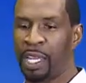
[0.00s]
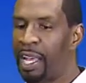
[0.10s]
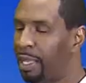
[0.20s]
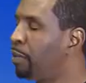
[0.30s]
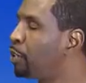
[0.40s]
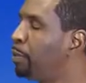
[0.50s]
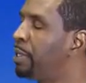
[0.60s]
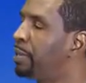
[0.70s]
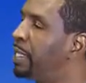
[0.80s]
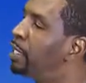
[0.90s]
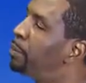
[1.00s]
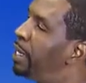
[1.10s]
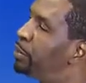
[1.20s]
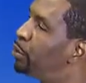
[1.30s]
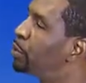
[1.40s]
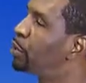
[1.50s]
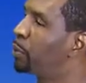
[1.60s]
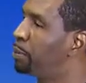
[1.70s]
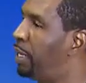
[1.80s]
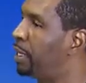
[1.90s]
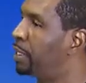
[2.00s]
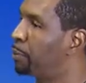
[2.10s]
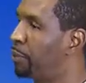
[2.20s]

how long you been thinking about doing your remodeling